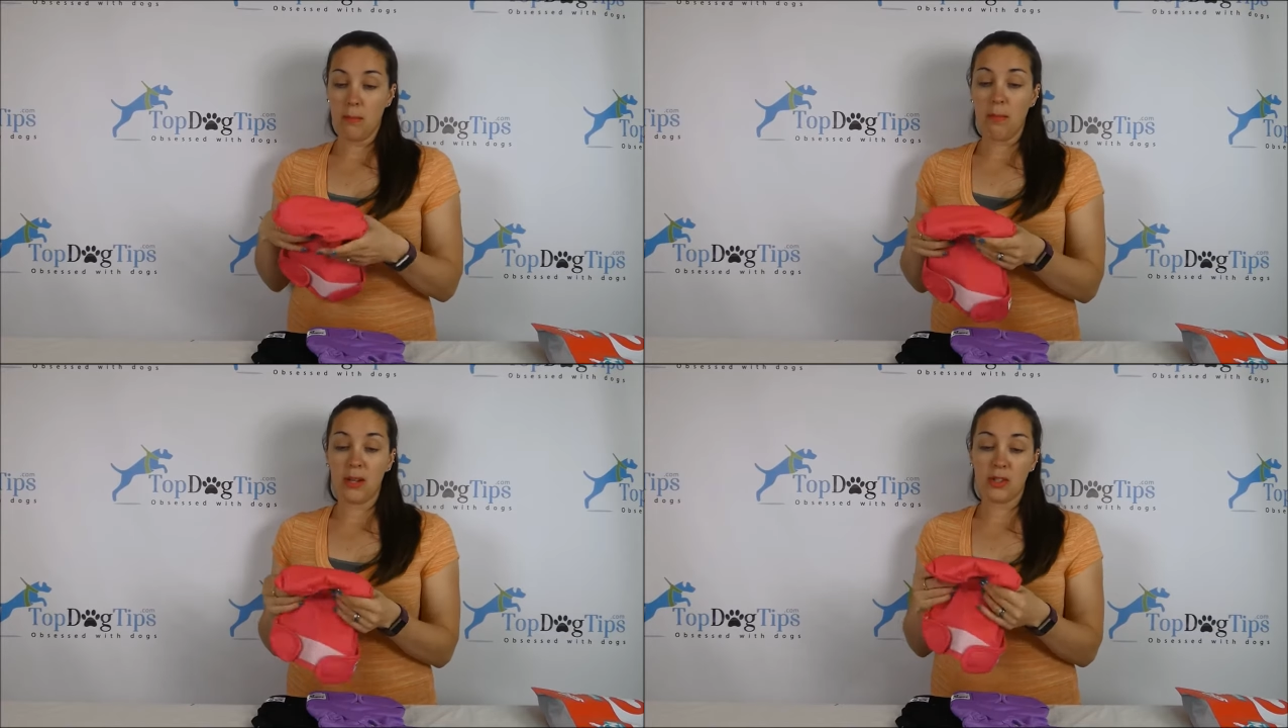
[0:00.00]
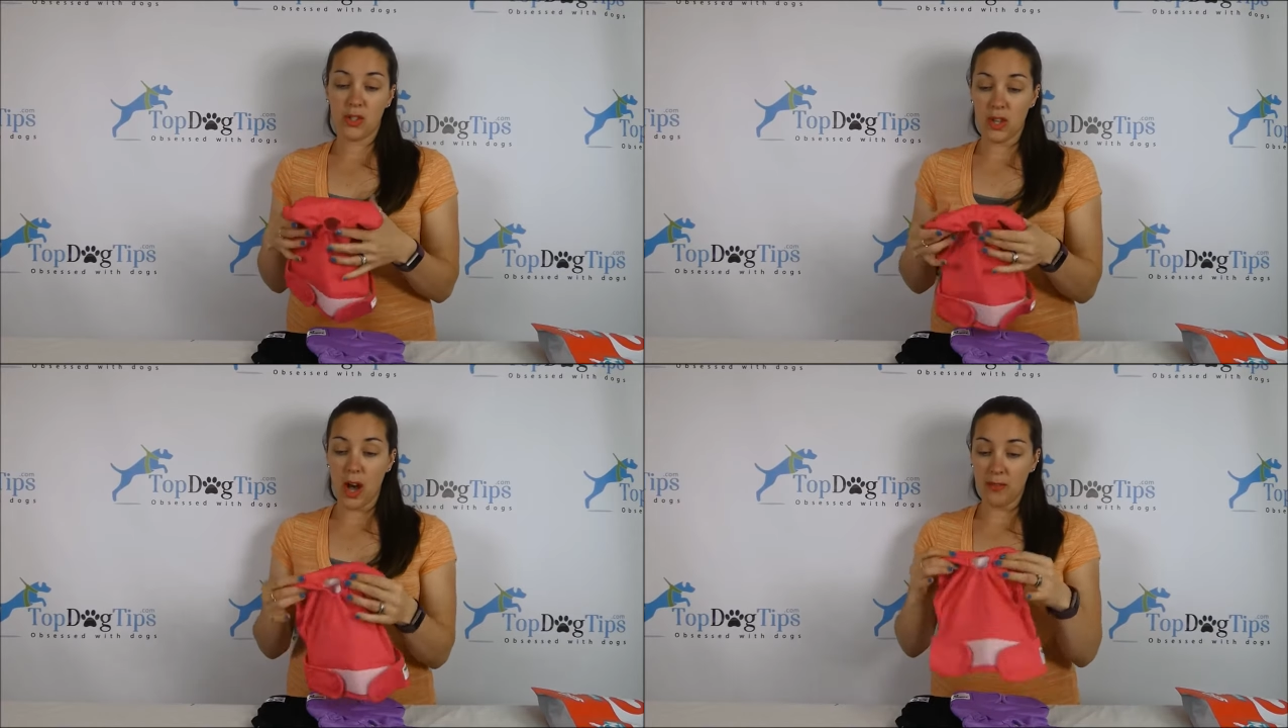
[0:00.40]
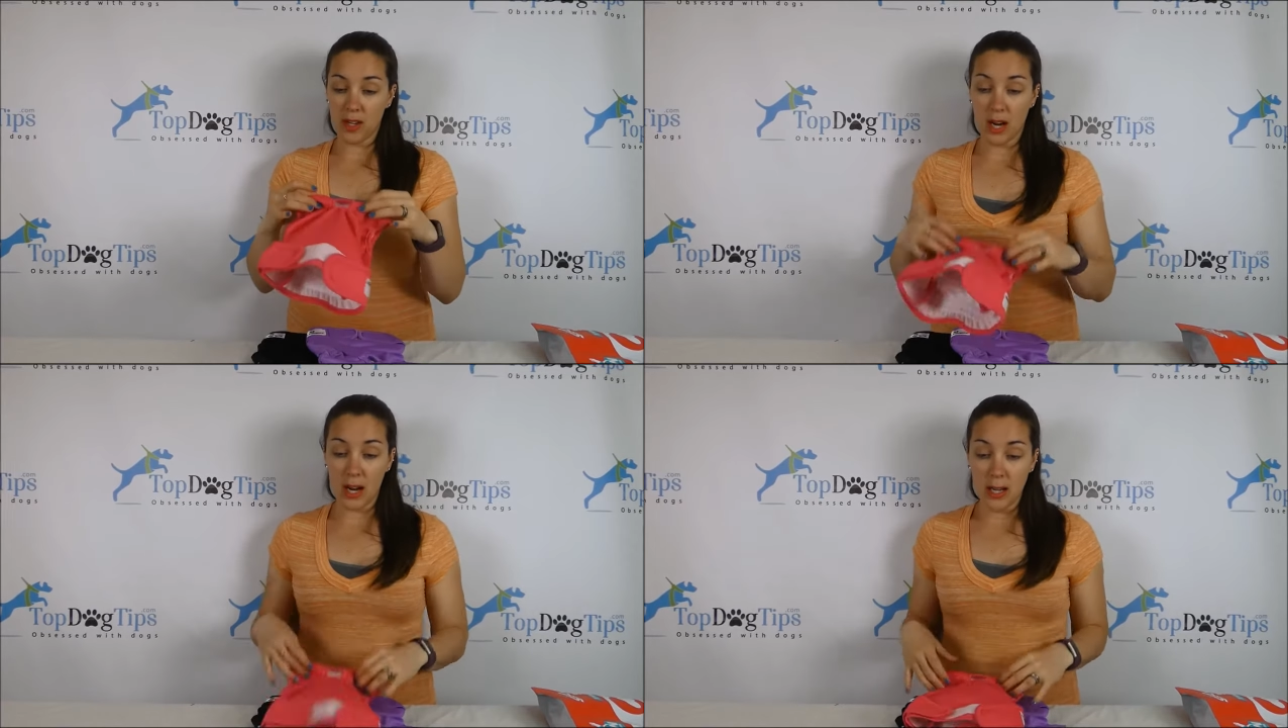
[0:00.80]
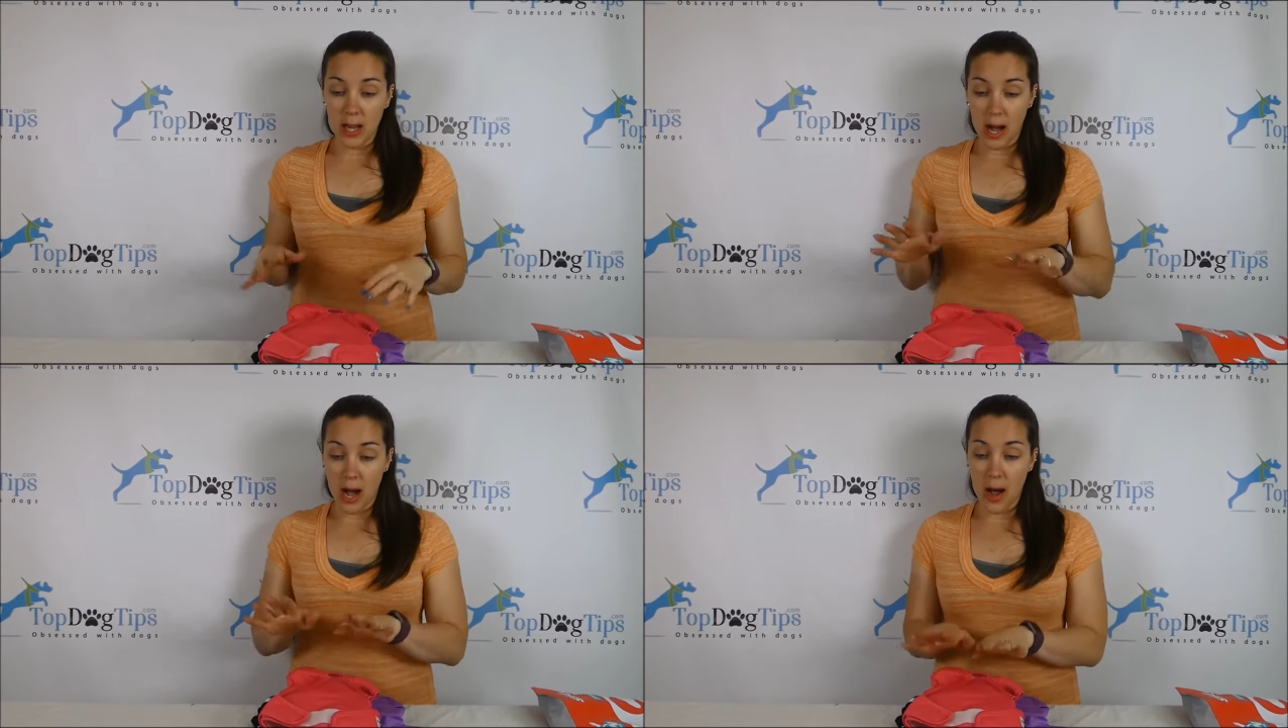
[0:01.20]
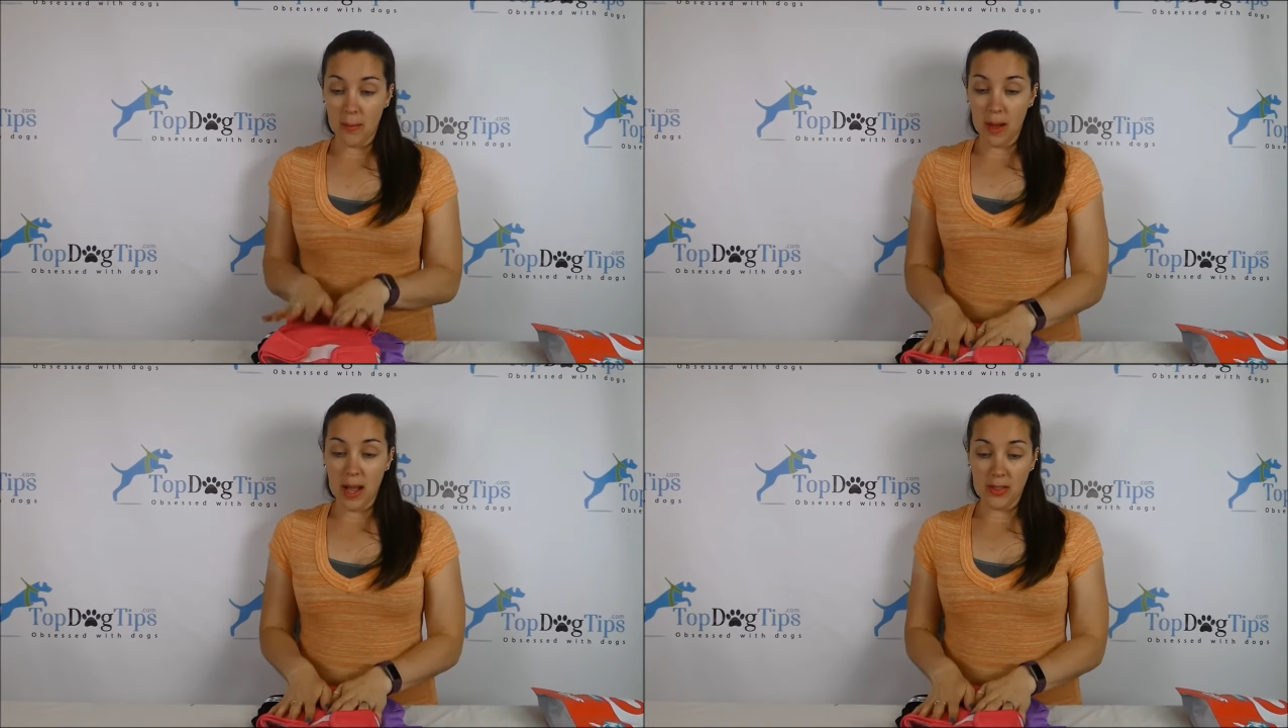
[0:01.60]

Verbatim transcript: Much softer, um,